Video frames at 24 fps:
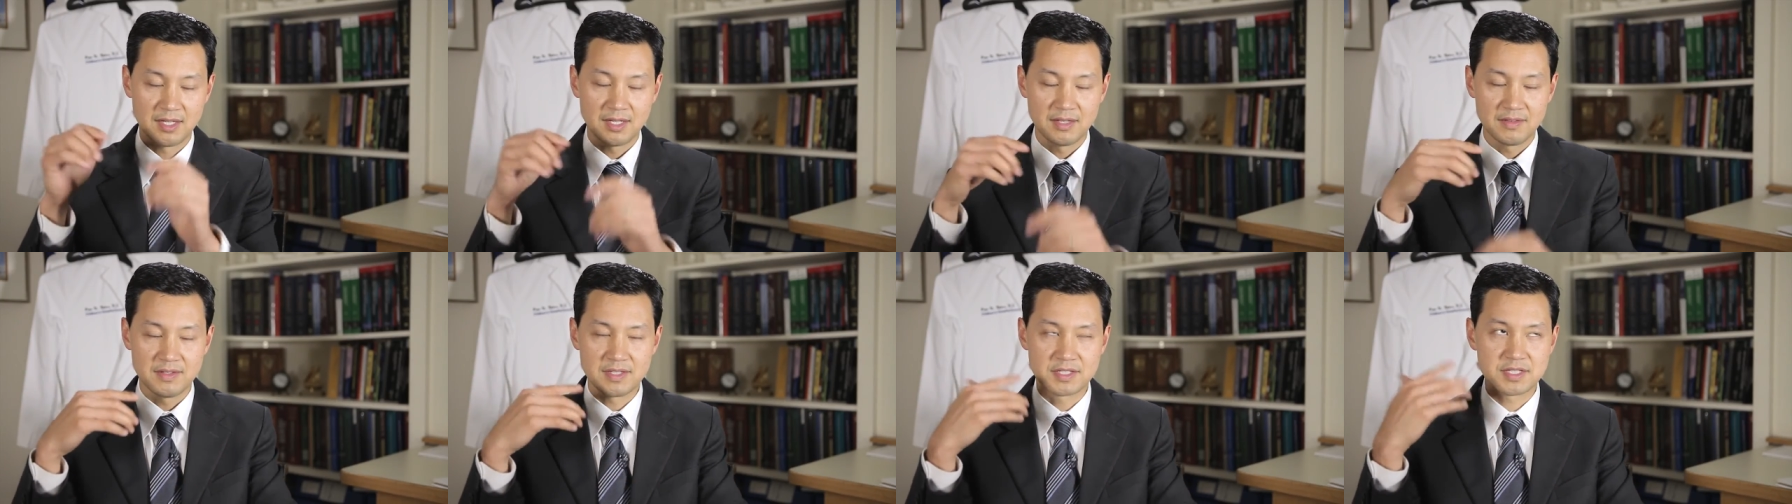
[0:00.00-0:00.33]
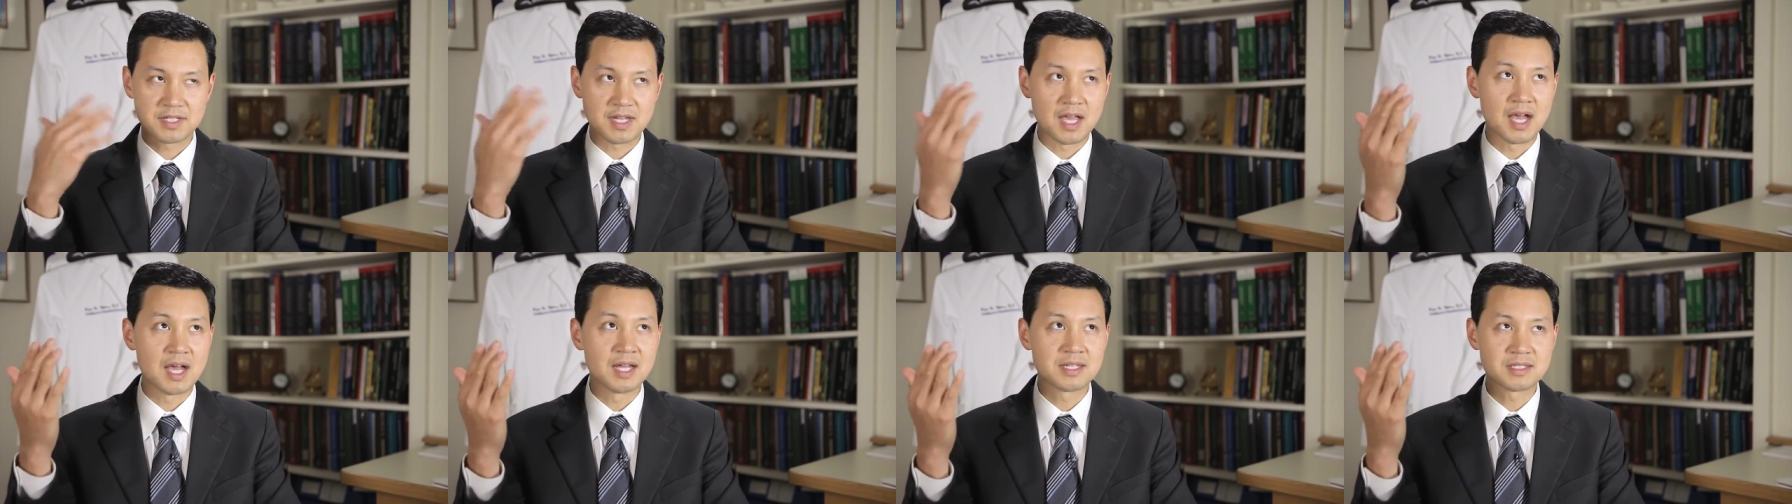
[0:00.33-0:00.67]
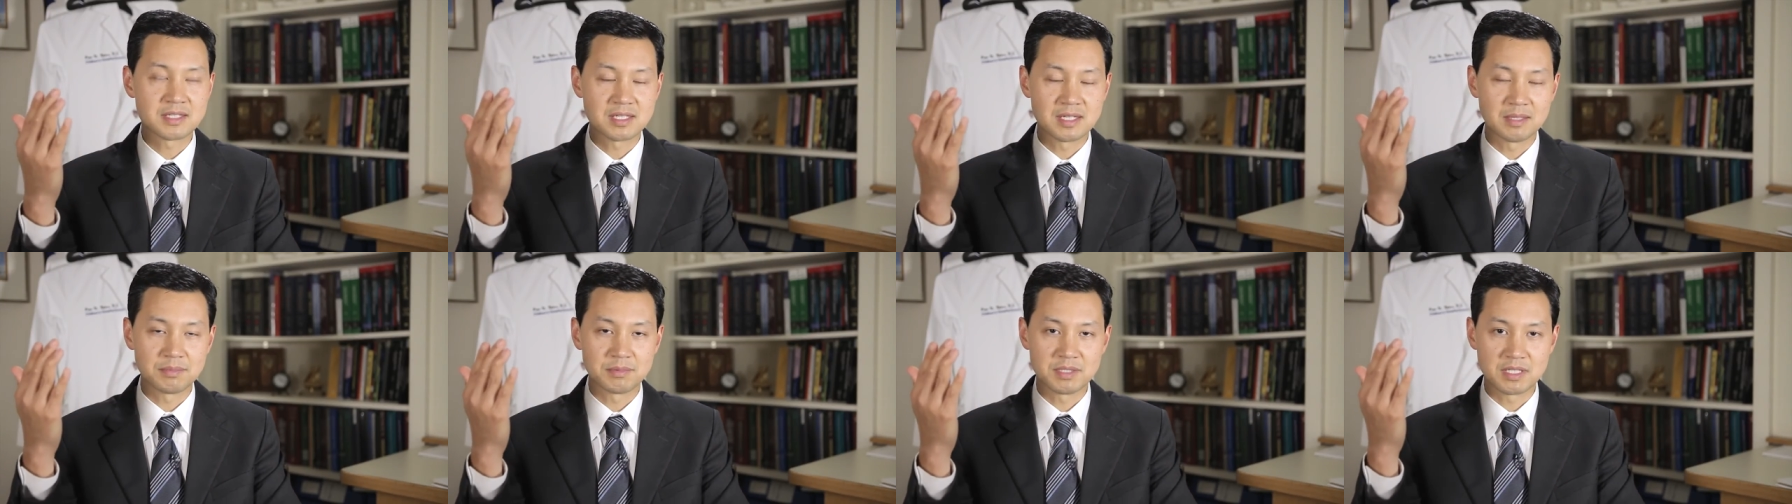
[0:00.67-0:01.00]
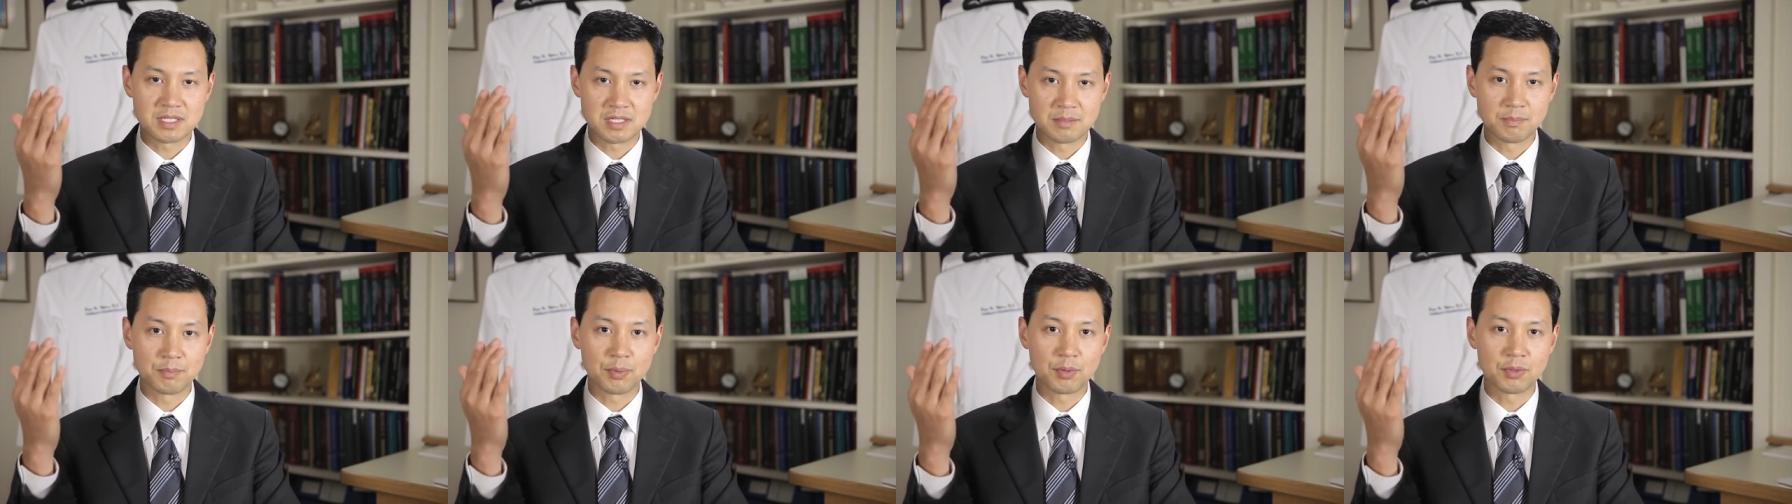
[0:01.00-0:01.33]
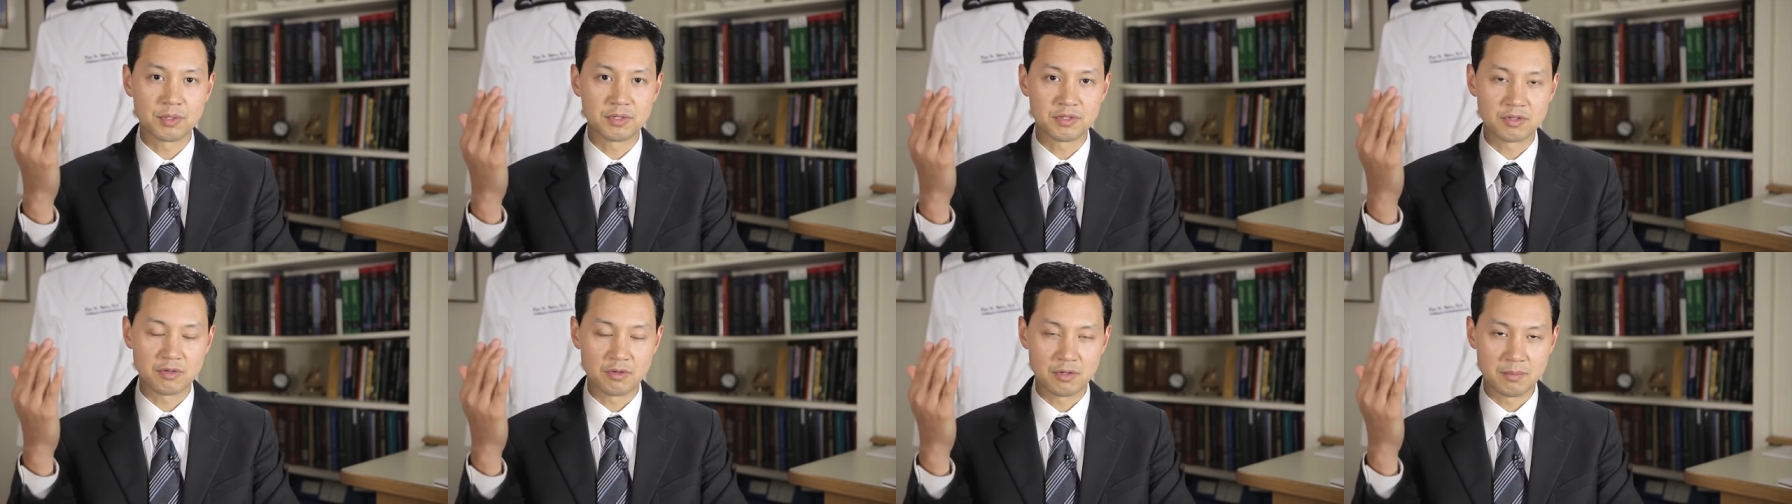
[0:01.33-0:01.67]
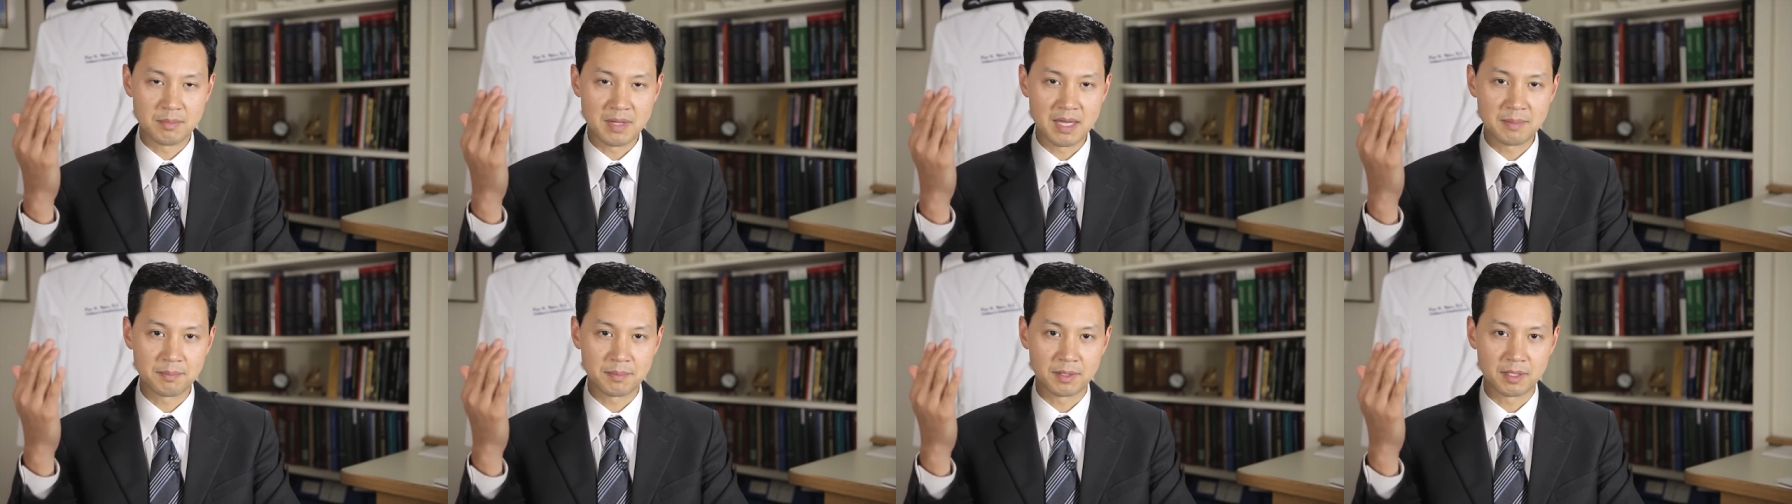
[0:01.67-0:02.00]
This concept is important to
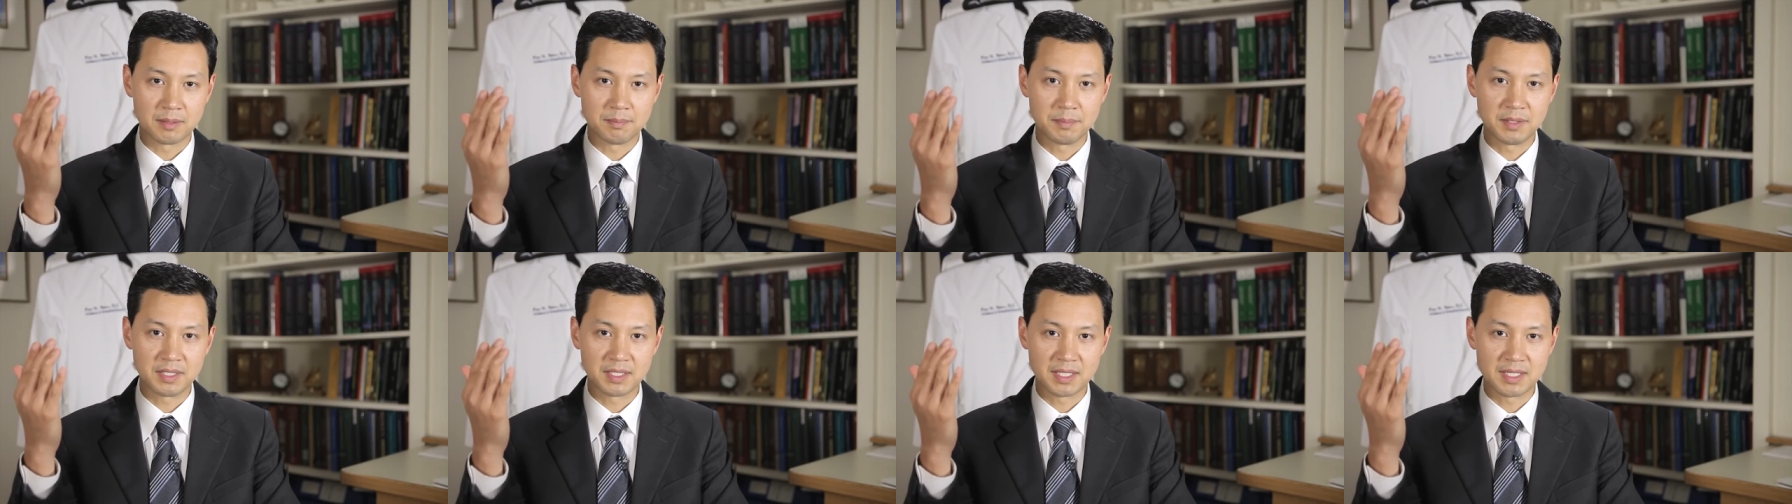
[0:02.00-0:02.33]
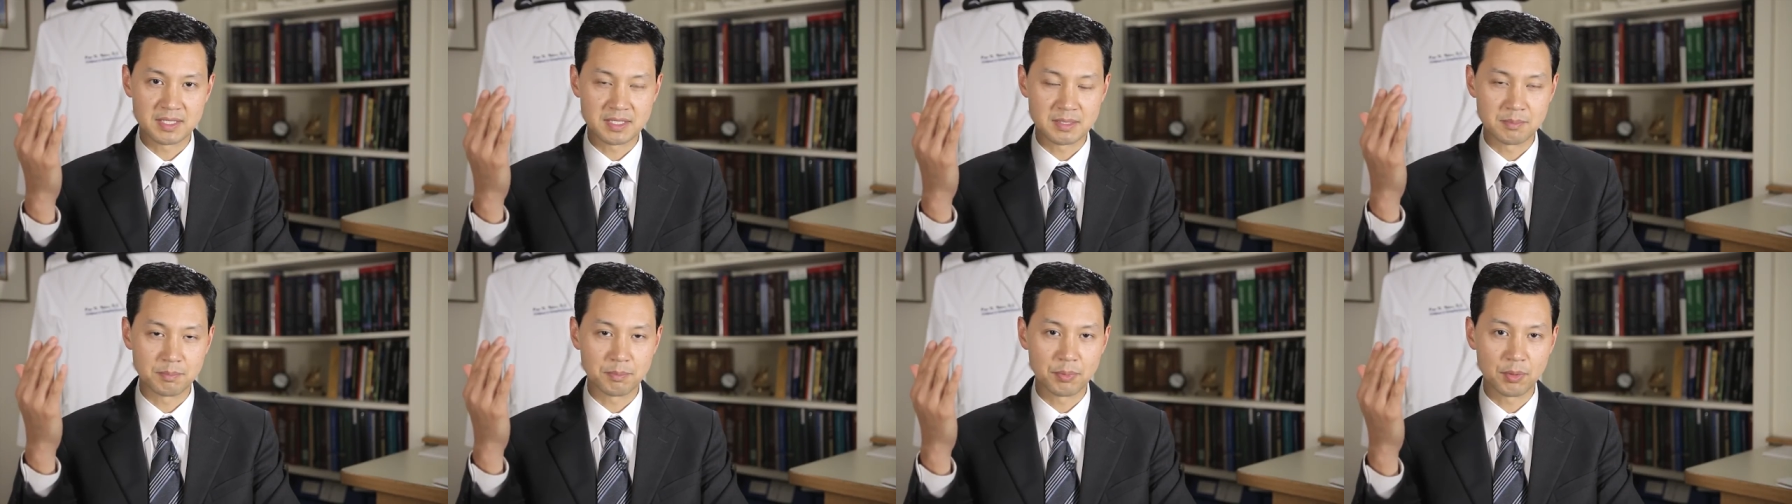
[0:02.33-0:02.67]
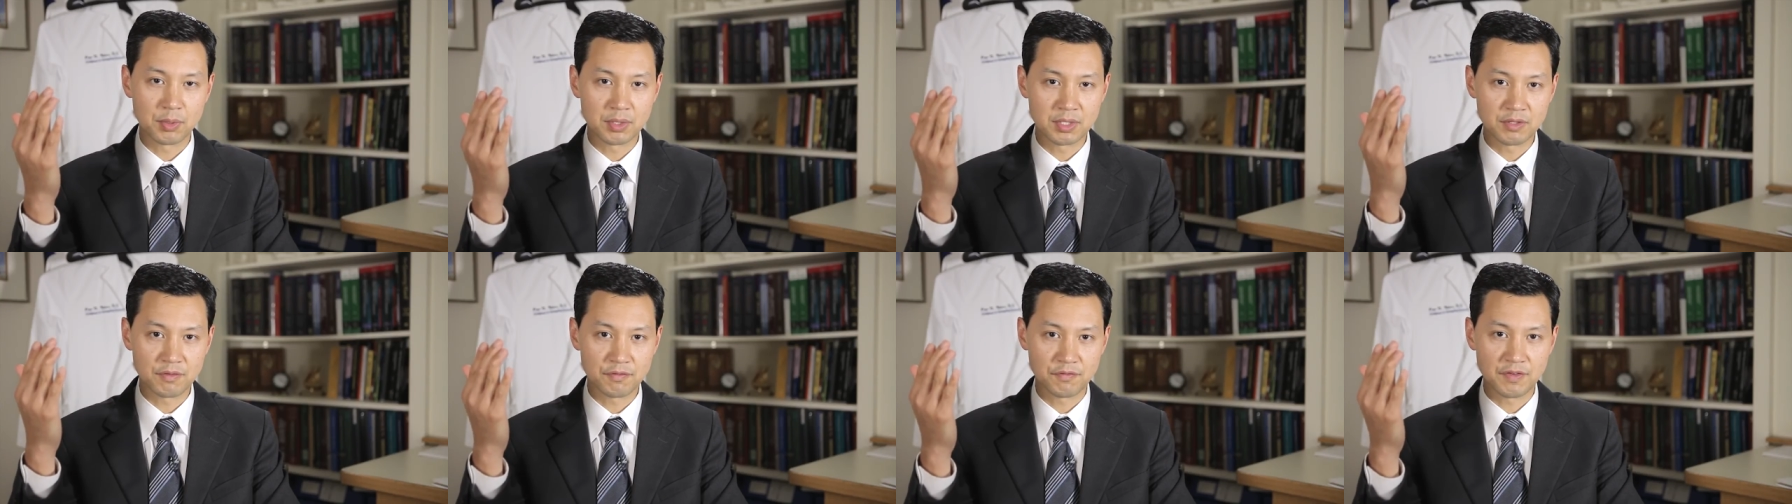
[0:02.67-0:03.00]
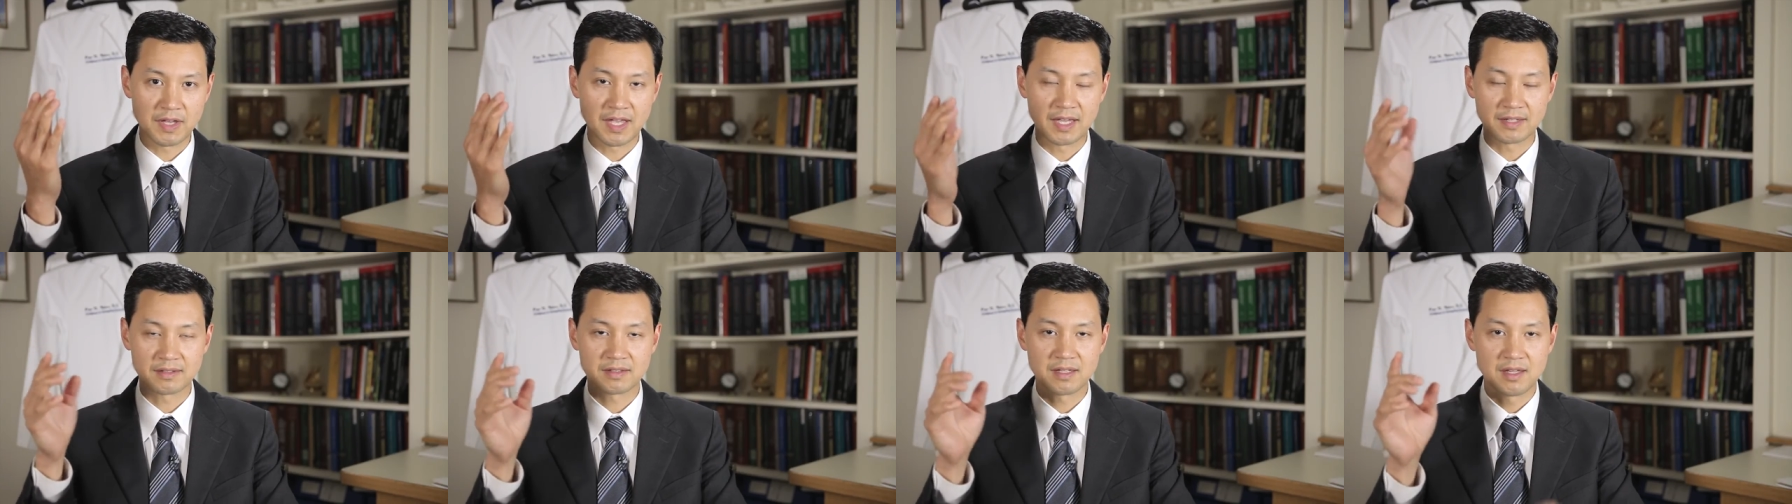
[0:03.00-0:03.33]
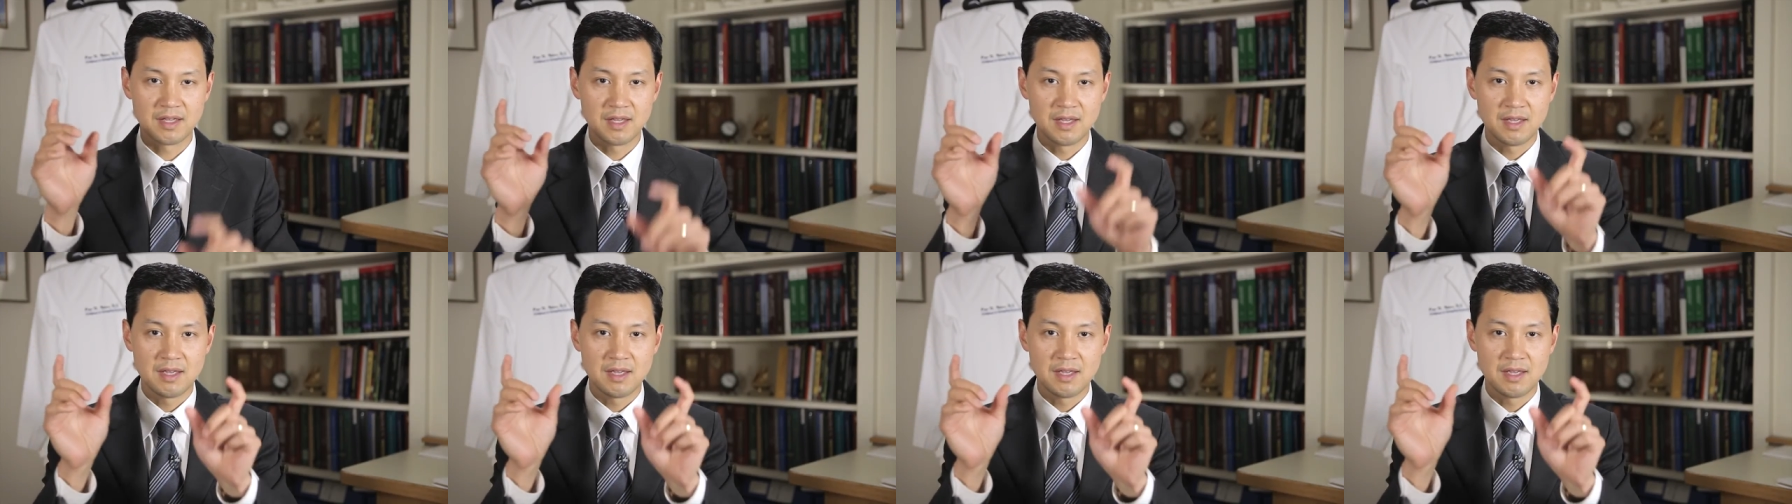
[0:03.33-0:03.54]
remember because in point of fact,